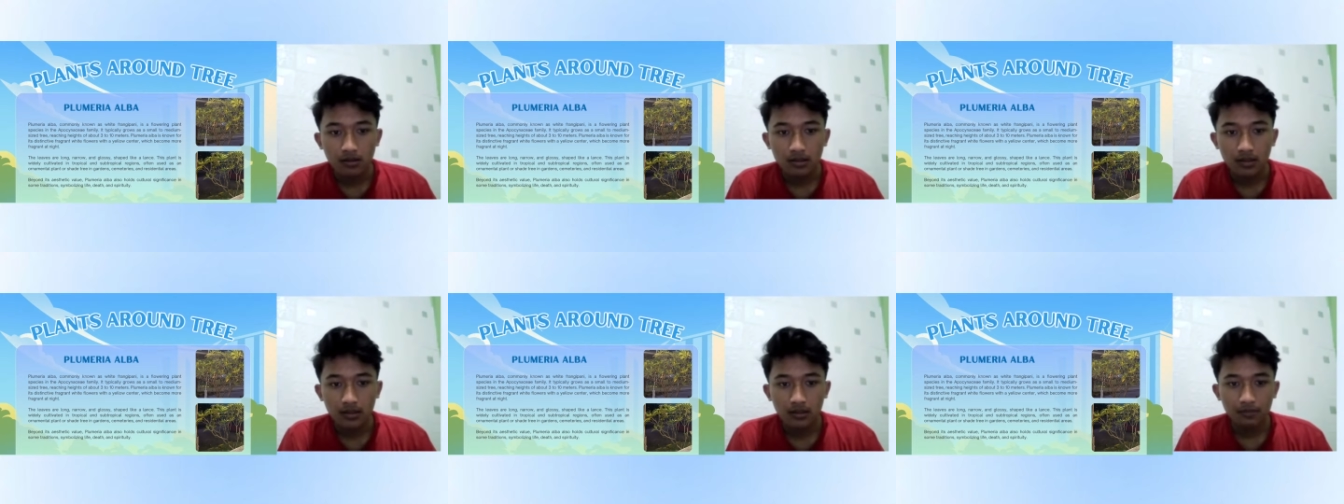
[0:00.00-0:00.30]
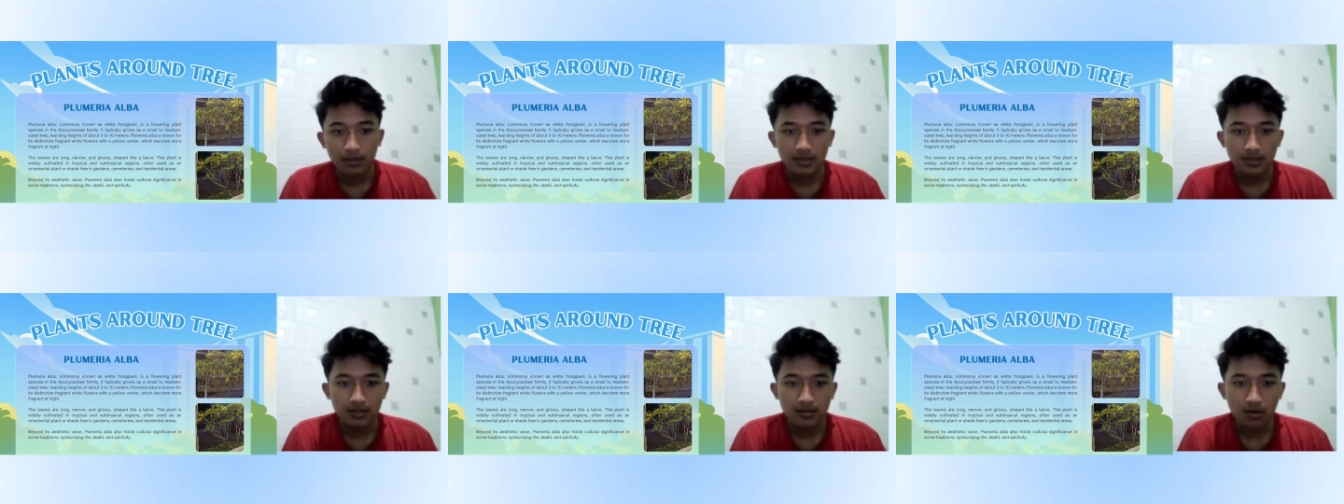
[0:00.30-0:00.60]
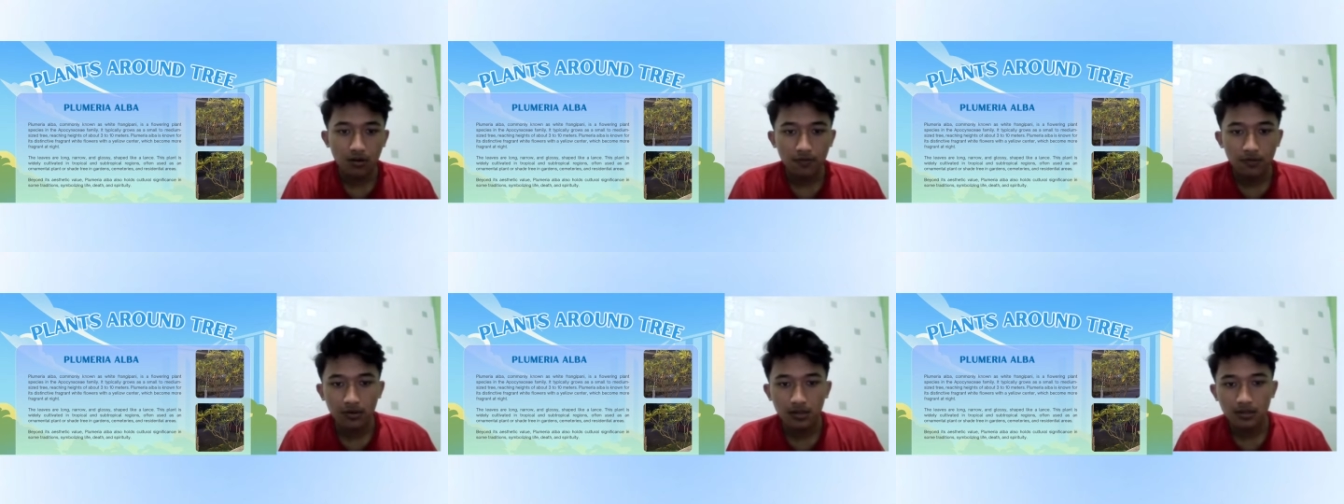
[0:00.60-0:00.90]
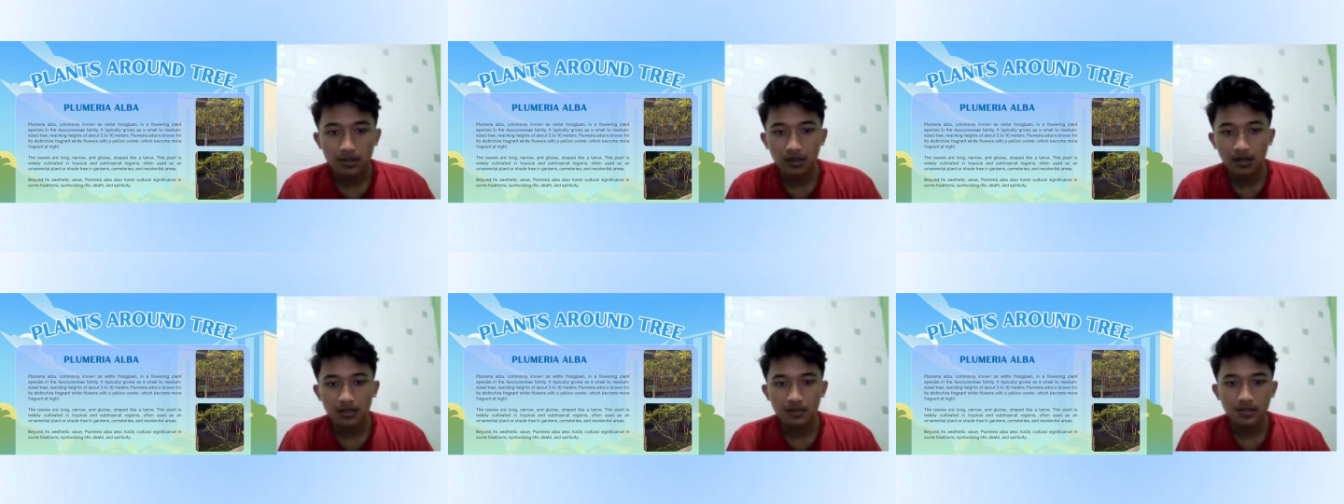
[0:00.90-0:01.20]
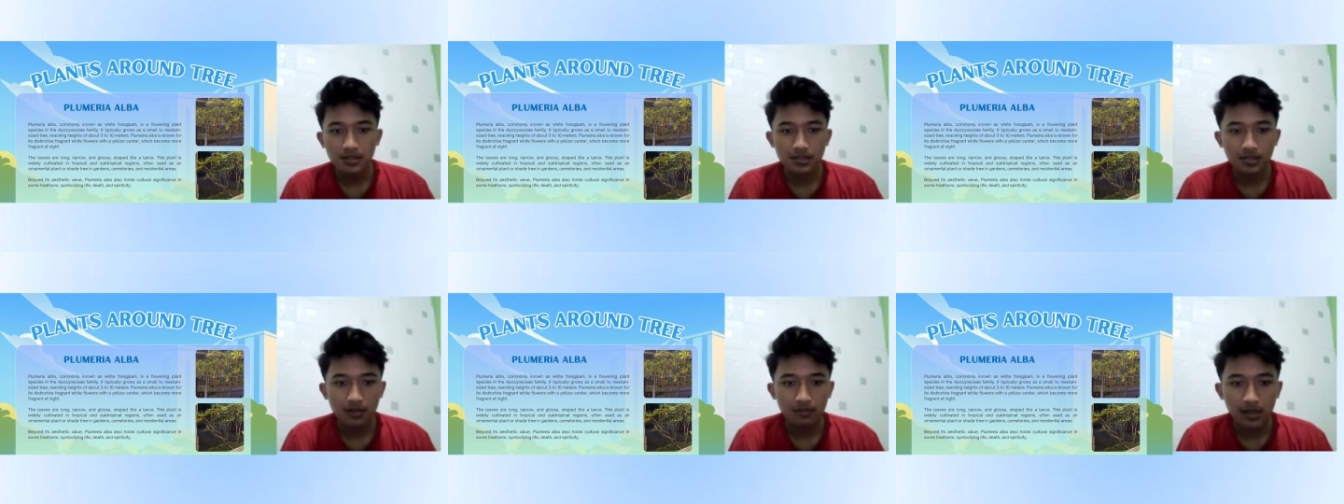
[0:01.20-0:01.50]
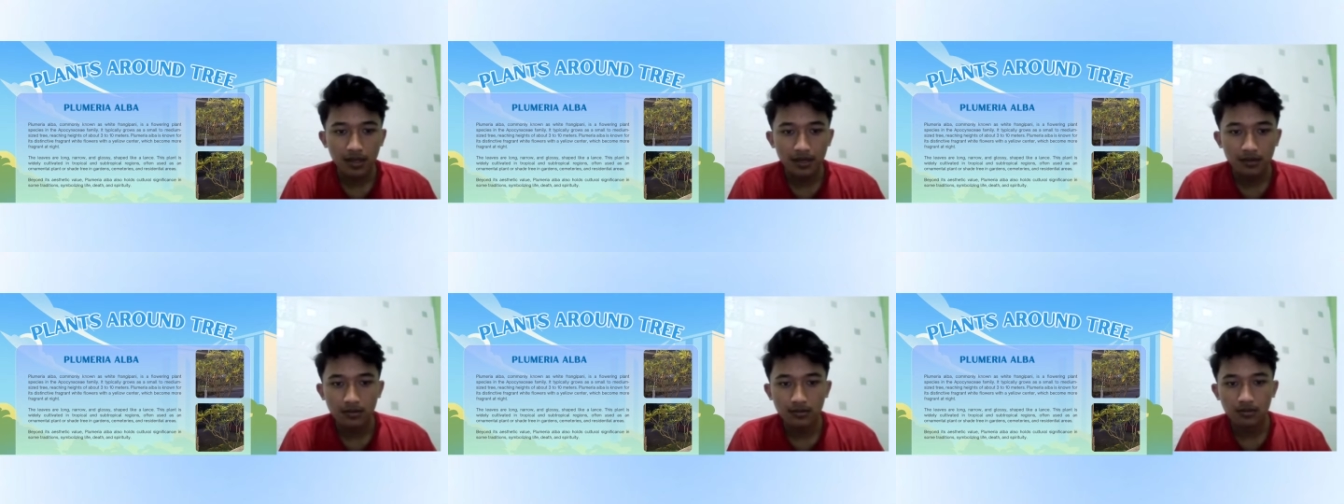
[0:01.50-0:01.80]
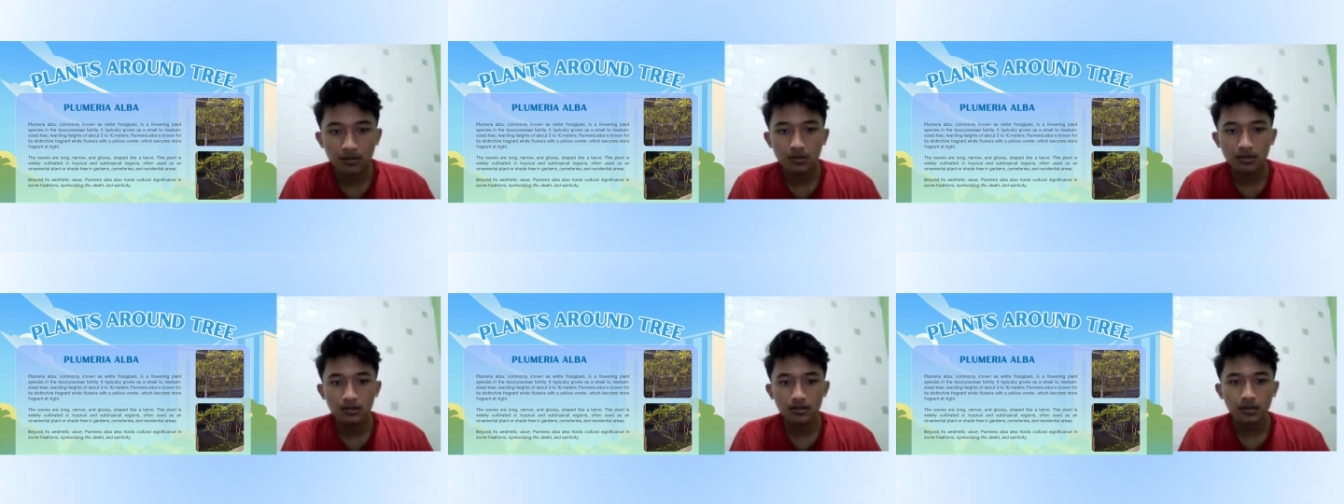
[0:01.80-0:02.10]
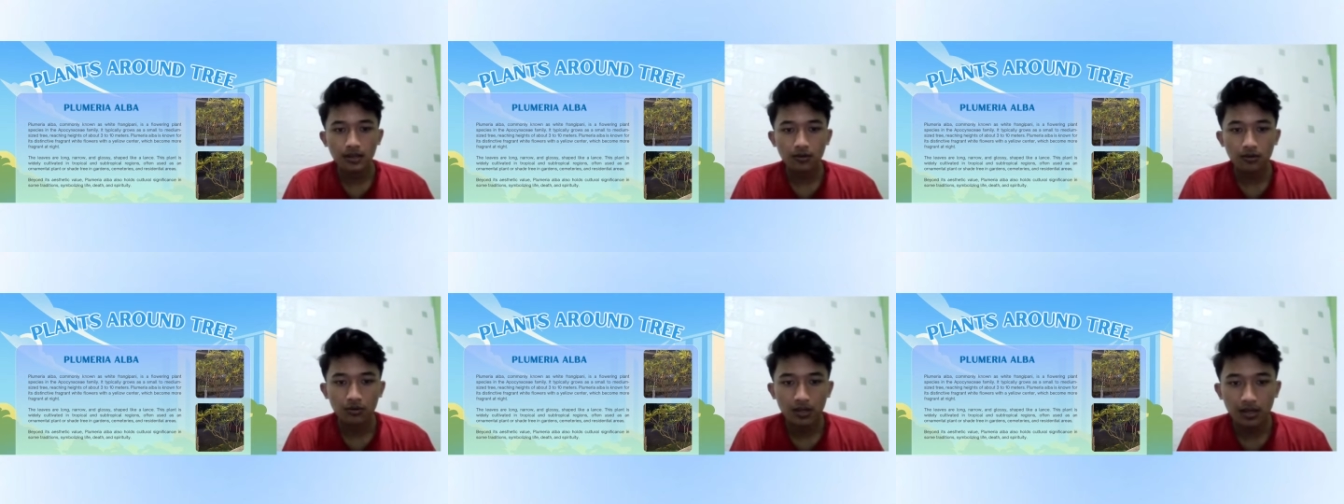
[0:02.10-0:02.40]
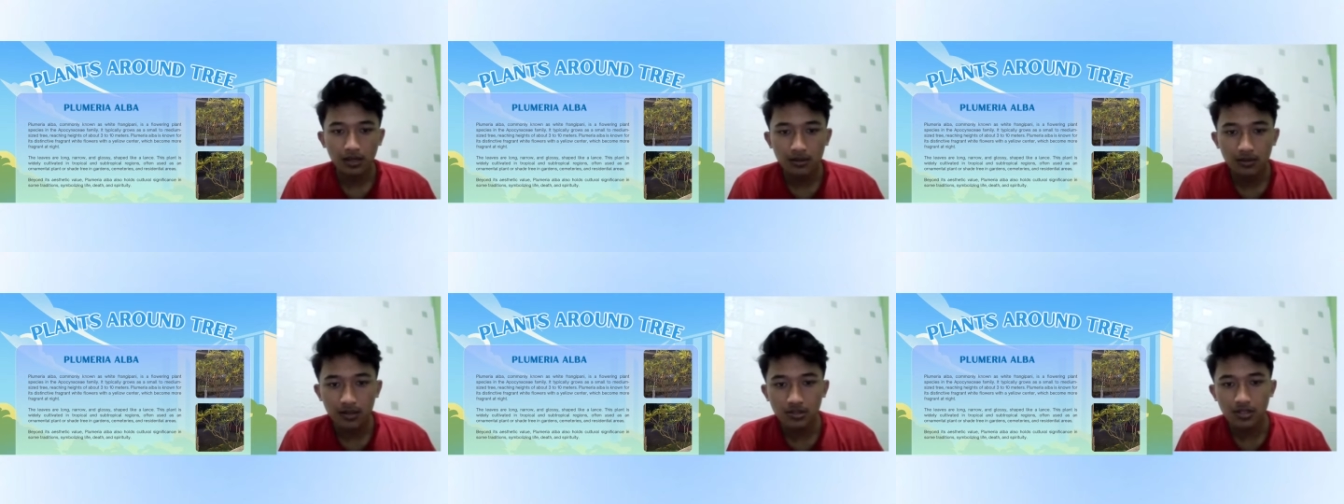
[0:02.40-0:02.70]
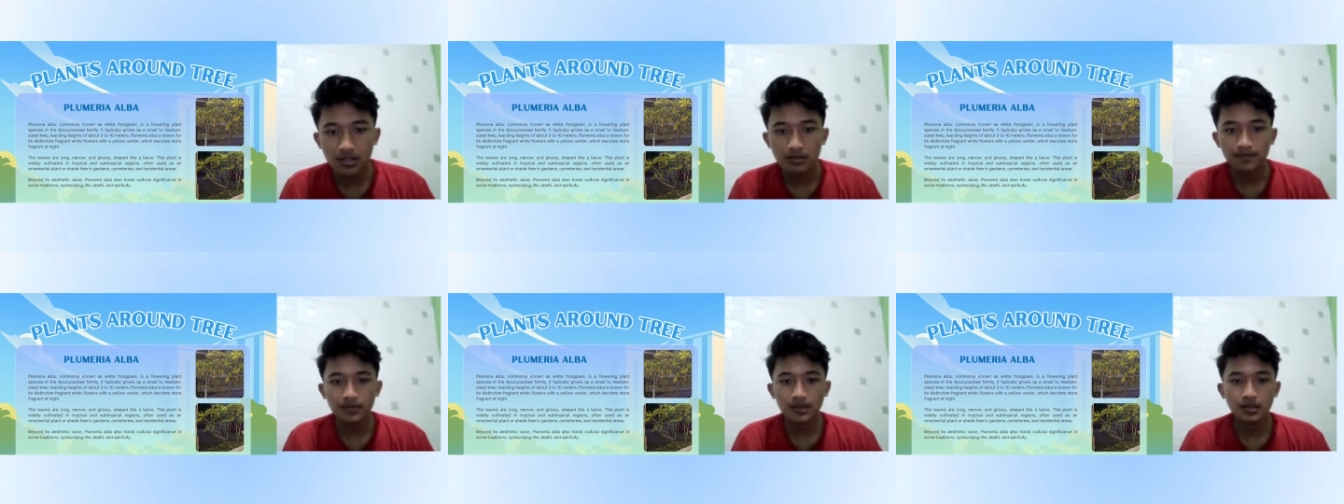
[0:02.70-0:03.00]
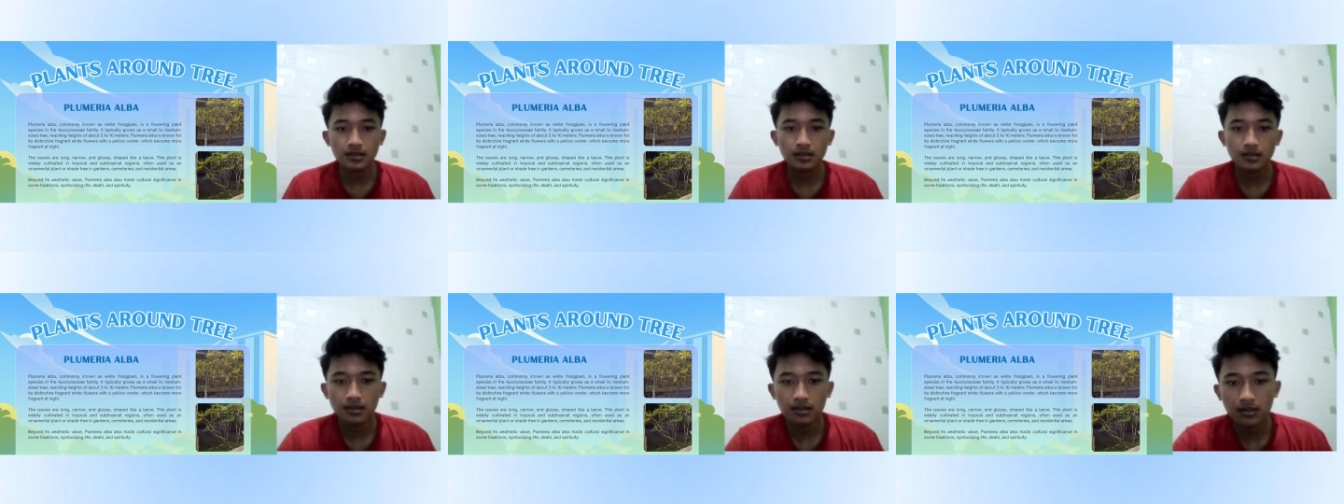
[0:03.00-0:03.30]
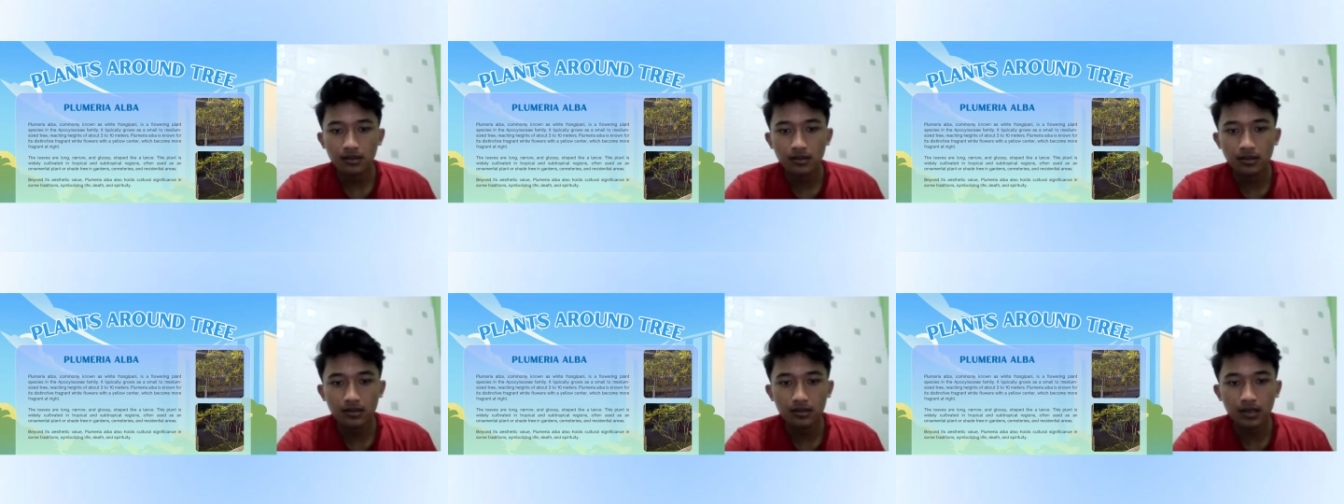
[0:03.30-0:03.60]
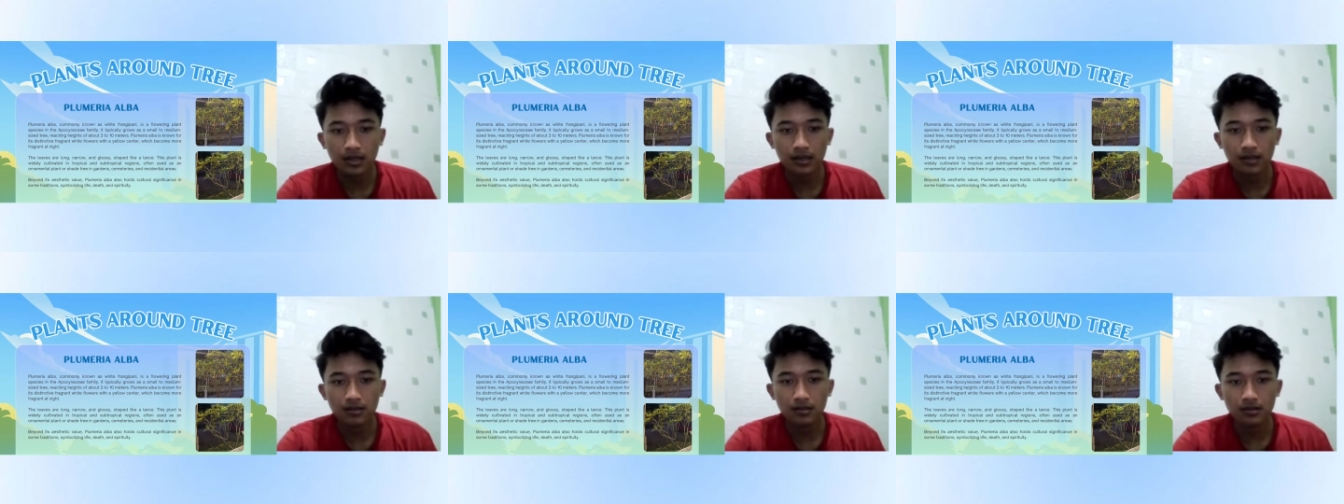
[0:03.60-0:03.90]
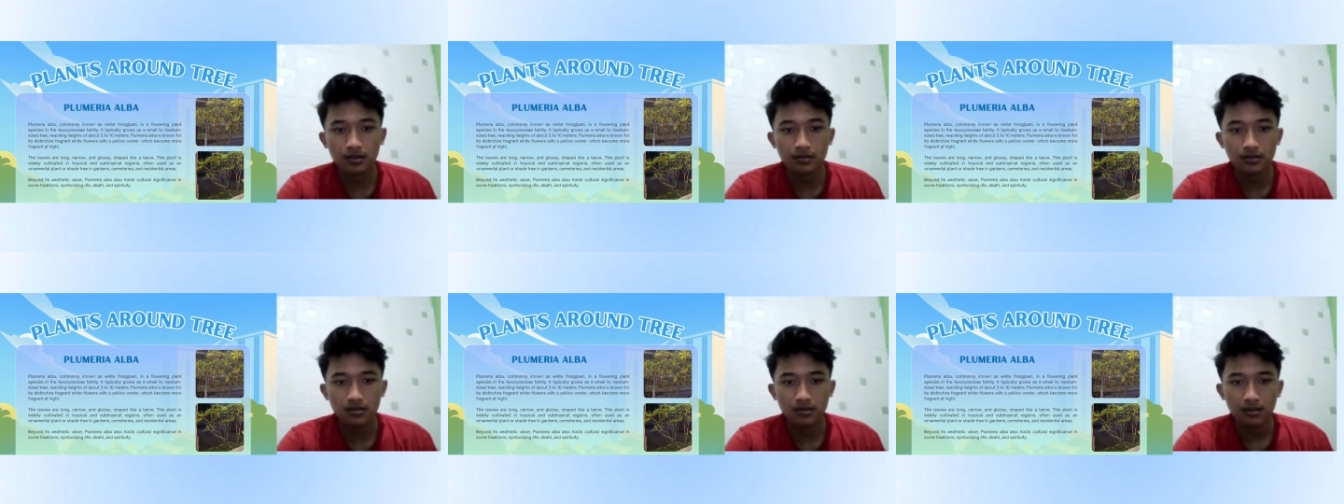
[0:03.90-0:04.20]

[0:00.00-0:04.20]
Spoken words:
The presence of other similar species nearby and to the ecological interaction in the area. Next.